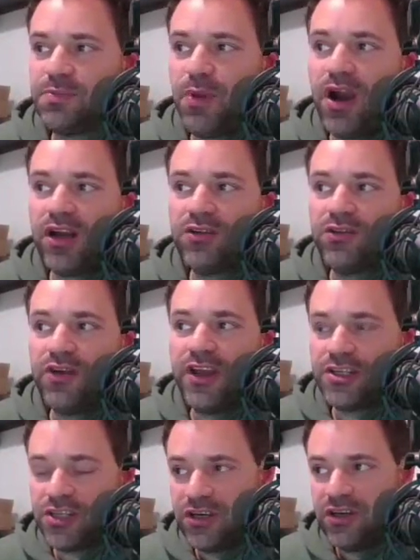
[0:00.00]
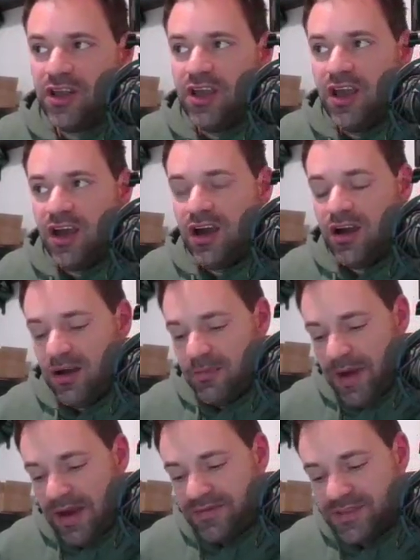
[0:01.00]
Spark duration,
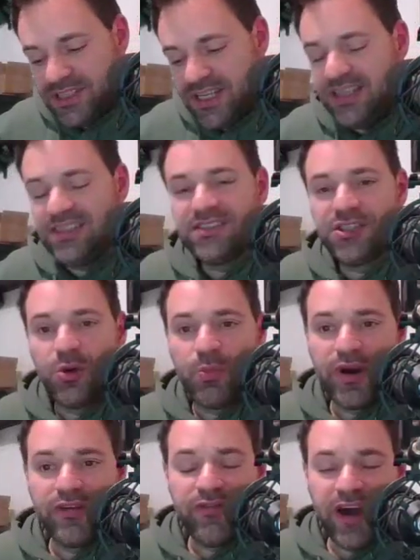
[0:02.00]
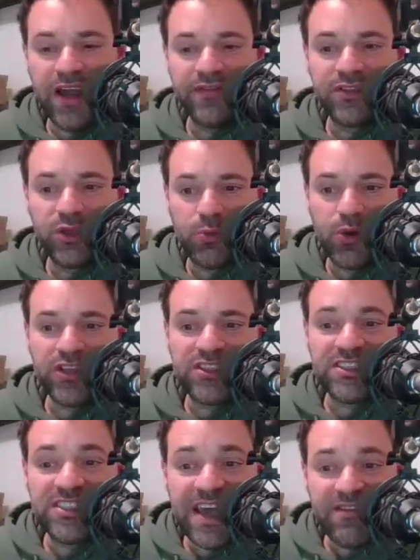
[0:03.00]
uh, I've seen zero point five, zero
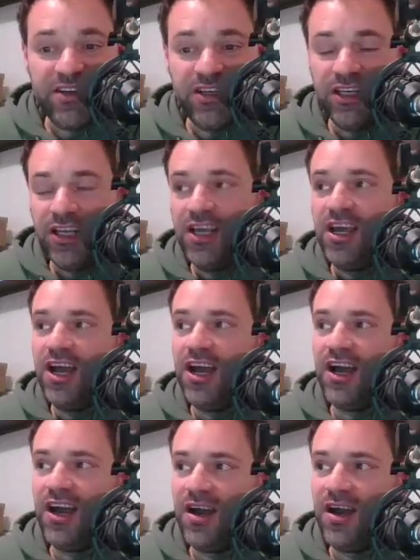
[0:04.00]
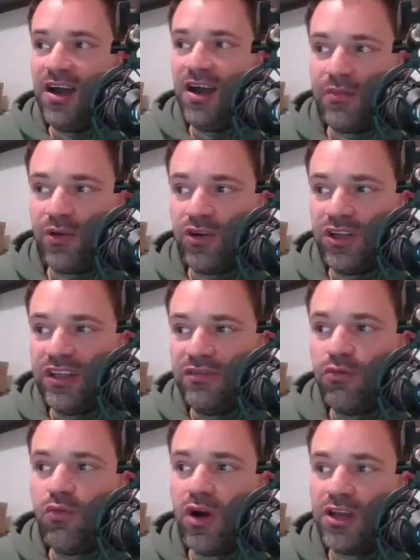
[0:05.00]
point seven, uh, but I'm going to
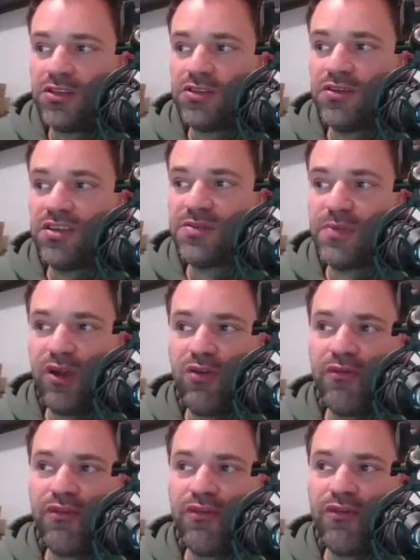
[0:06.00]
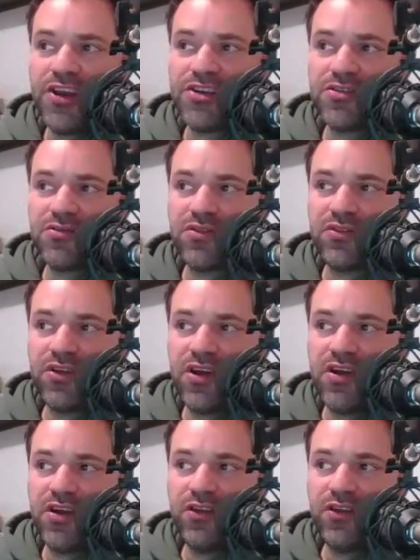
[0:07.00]
leave one. So this is my configuration on
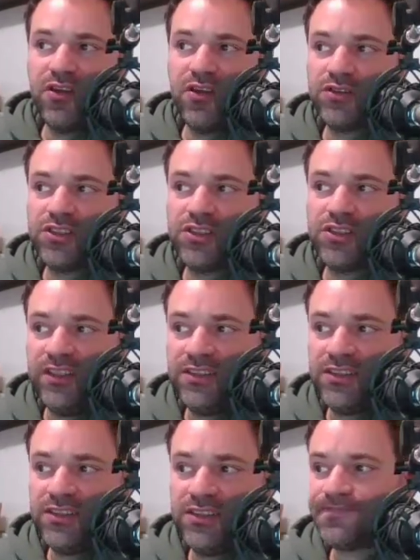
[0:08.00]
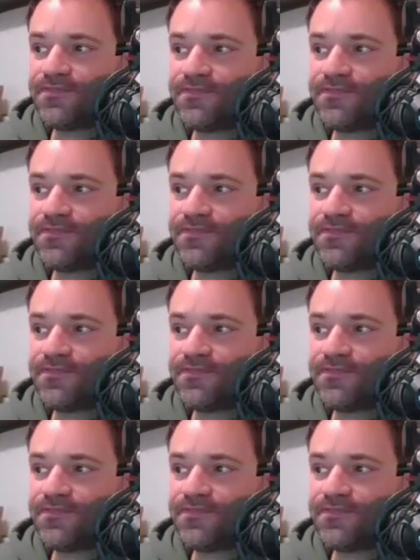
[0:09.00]
uh, dwell settings.